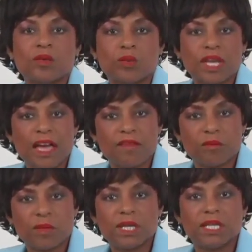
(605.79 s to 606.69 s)
We
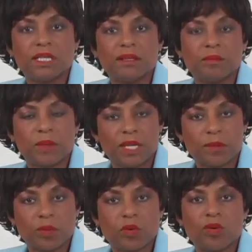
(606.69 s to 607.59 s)
have many
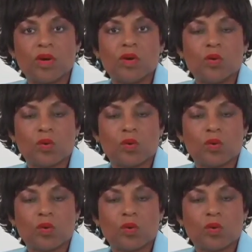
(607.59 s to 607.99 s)
people